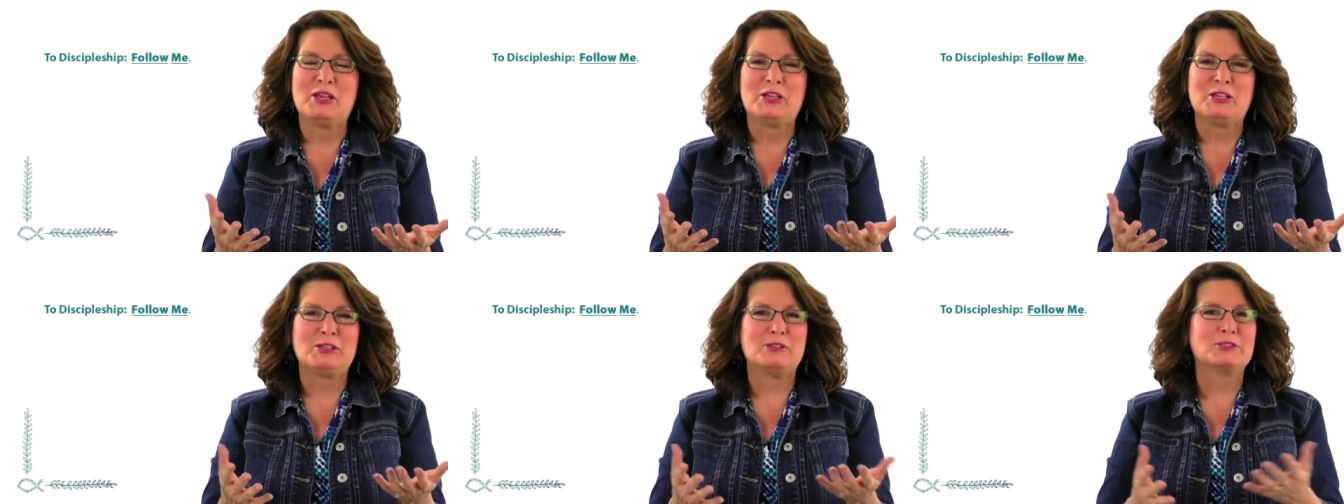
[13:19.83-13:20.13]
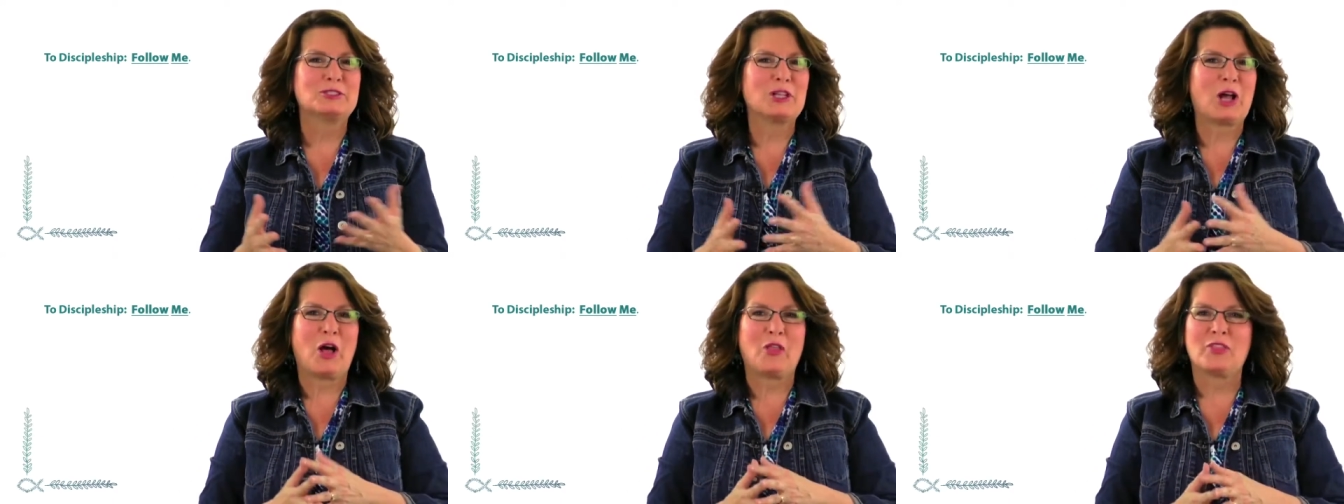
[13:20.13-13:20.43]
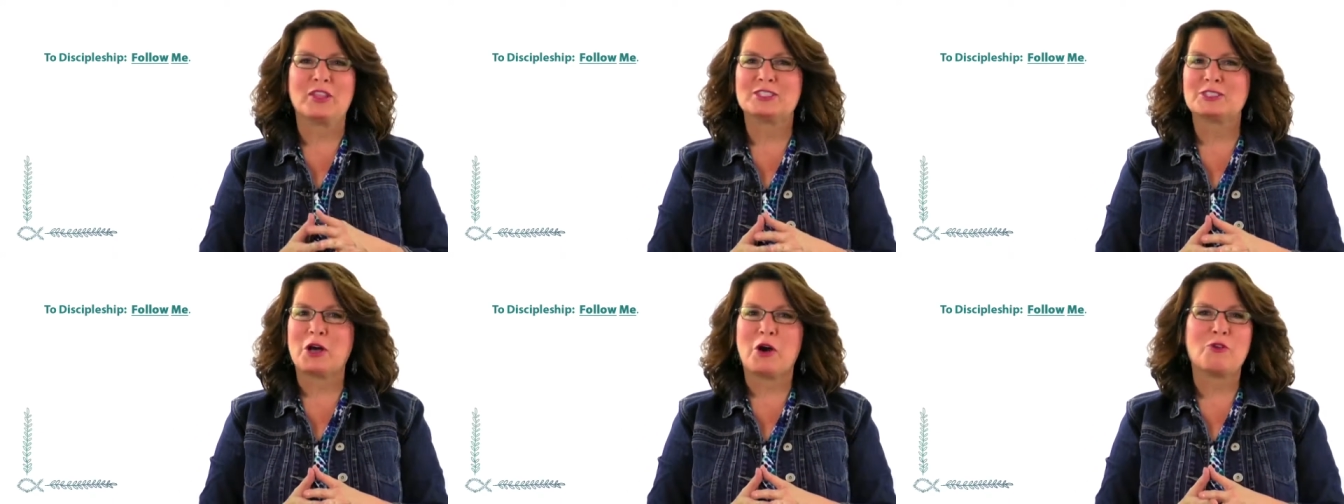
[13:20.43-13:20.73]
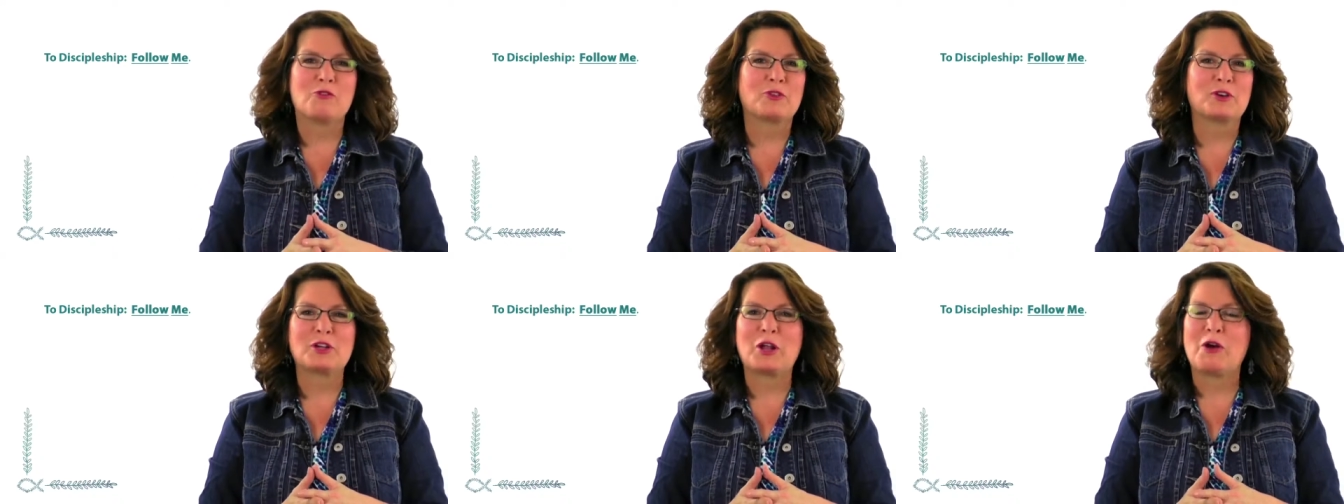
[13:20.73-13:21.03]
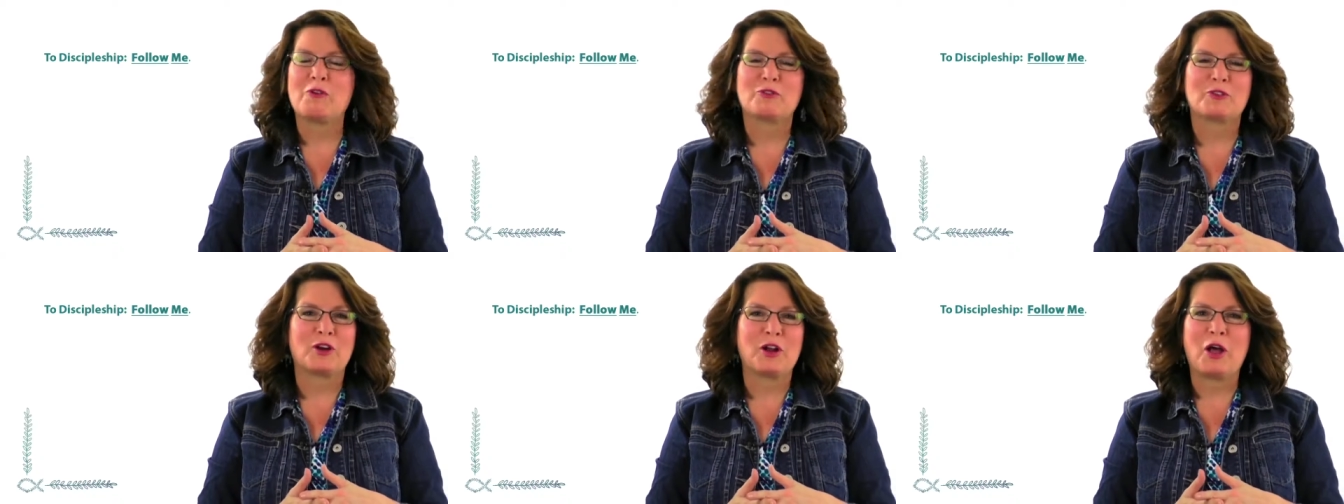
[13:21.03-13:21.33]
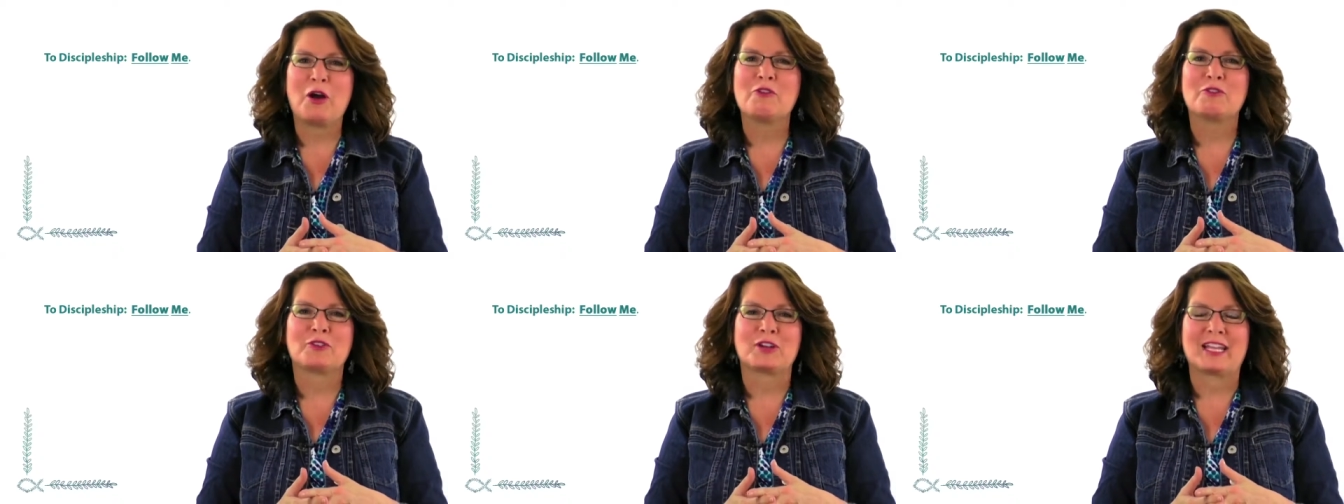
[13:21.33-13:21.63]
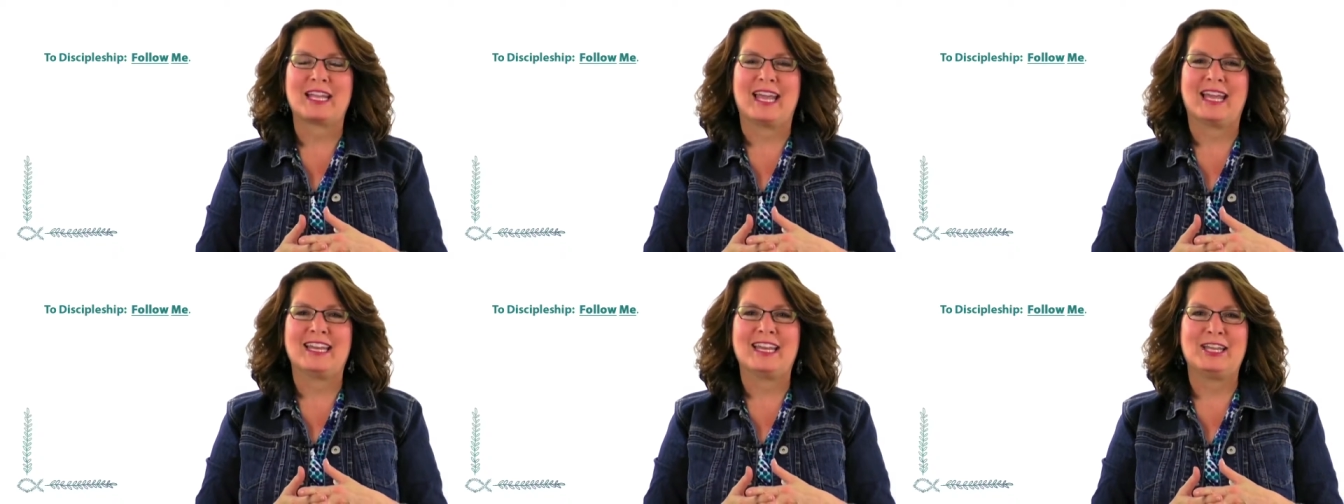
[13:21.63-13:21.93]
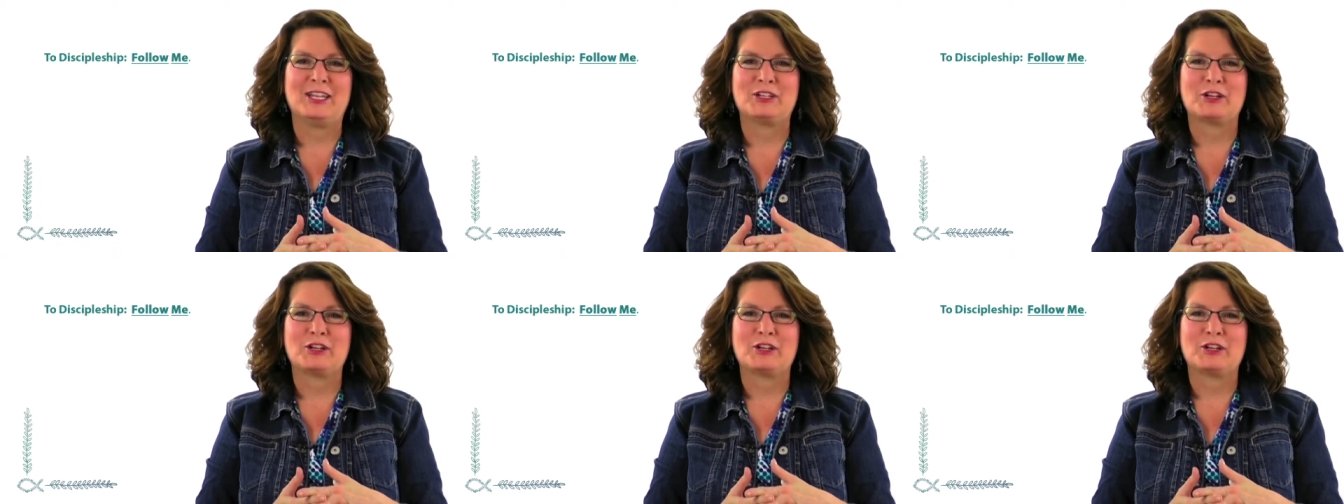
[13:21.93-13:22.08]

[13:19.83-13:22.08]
You saw this over and over and over again in